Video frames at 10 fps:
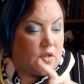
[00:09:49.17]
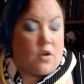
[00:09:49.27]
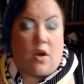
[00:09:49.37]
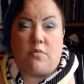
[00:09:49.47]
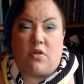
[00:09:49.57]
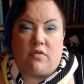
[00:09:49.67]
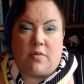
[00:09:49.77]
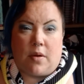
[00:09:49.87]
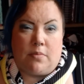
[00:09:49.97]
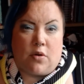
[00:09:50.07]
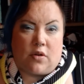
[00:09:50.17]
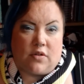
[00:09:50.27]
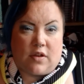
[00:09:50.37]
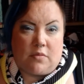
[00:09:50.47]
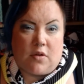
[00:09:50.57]
So I'm trying to read my book at the
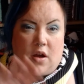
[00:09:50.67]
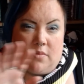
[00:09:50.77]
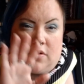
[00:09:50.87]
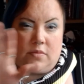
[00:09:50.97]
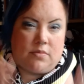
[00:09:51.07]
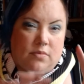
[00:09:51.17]
same time as.